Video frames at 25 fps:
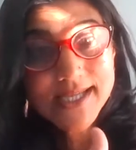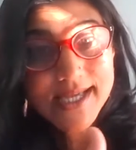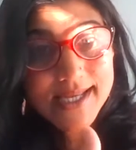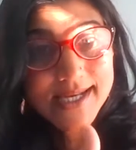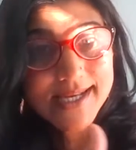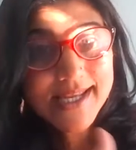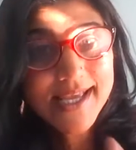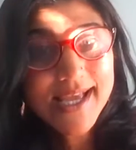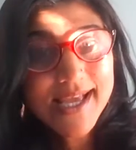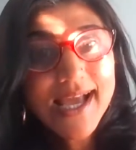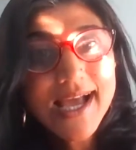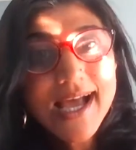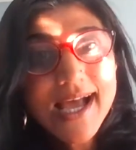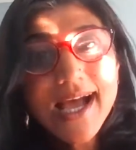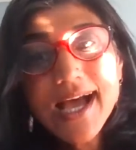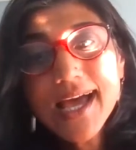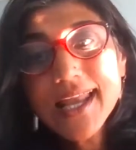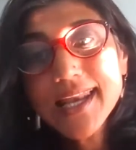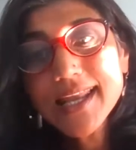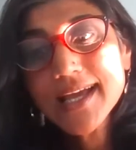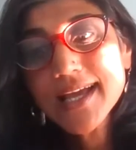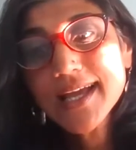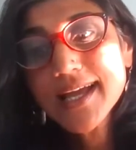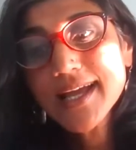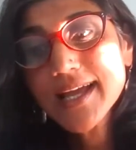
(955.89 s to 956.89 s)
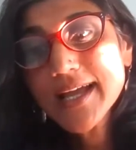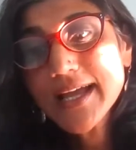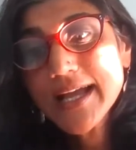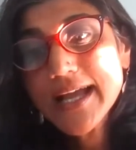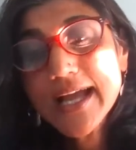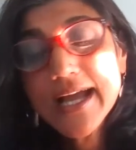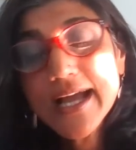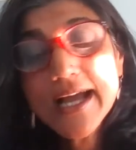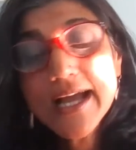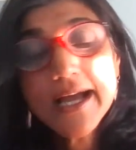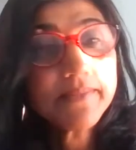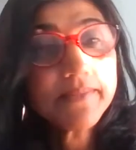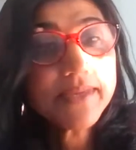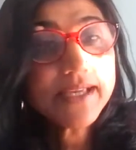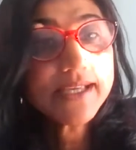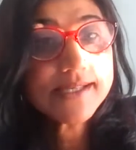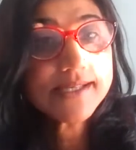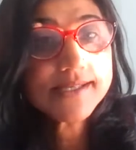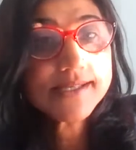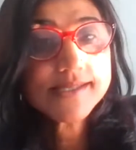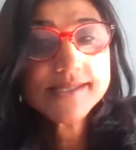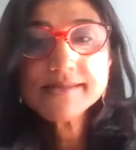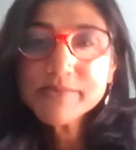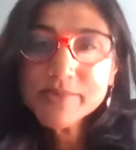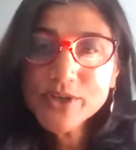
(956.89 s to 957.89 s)
And Ala
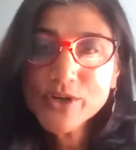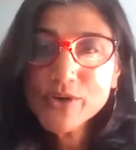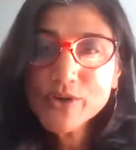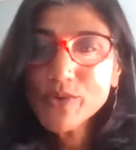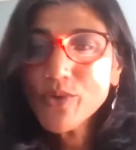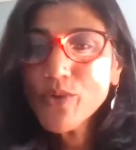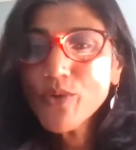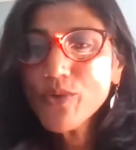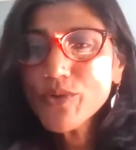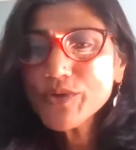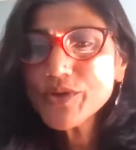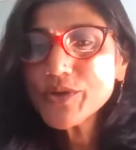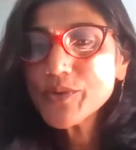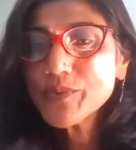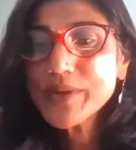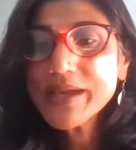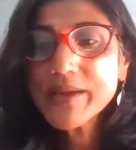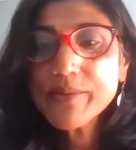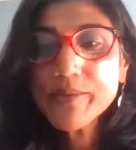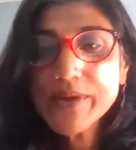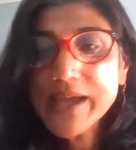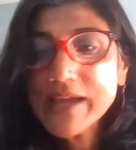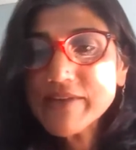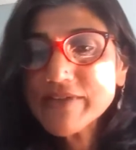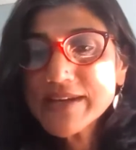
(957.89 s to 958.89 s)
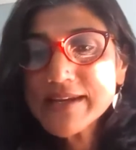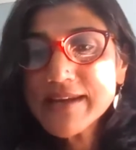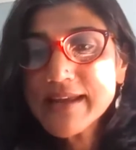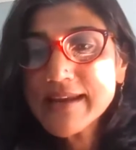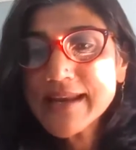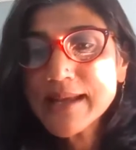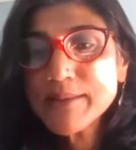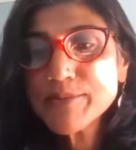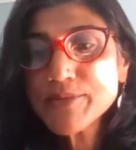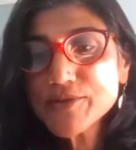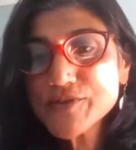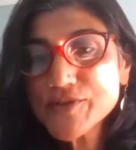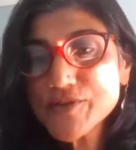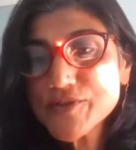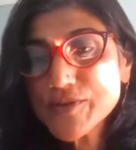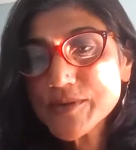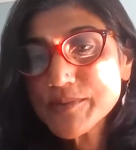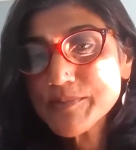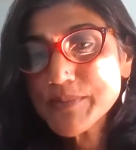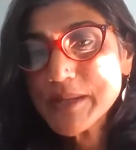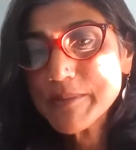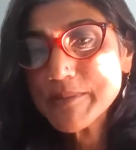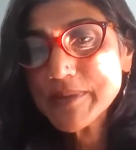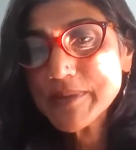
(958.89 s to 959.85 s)
is, we have a number of different